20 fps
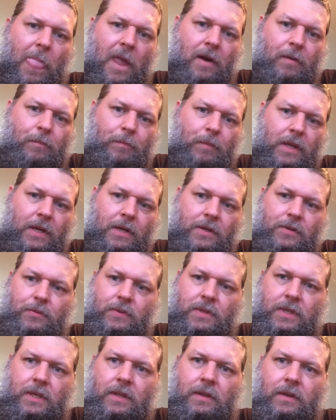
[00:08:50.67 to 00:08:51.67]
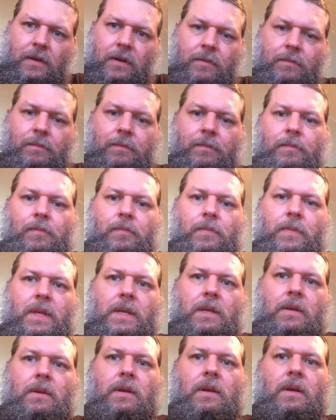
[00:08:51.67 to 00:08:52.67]
pliers with teeth on them.
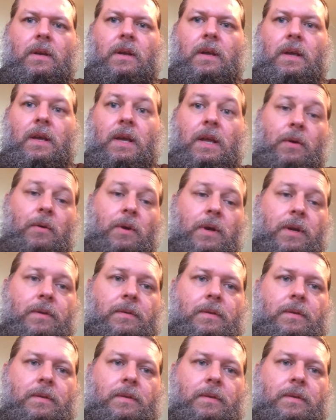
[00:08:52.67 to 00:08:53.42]
Anyway,